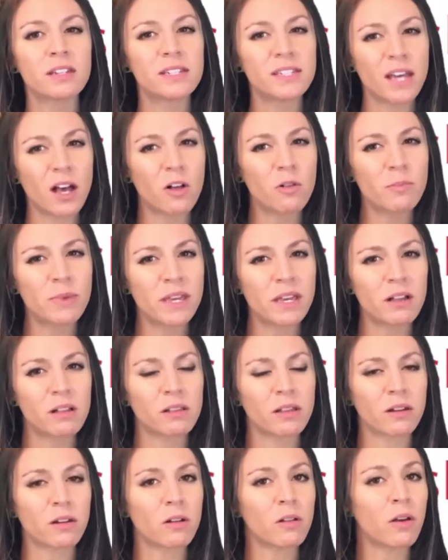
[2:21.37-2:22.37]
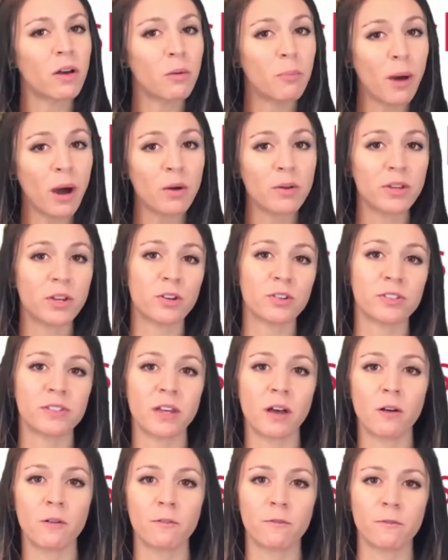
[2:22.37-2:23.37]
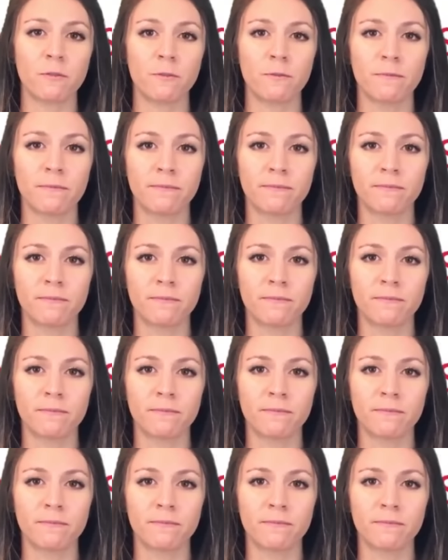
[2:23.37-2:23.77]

Tell me a little about yourself.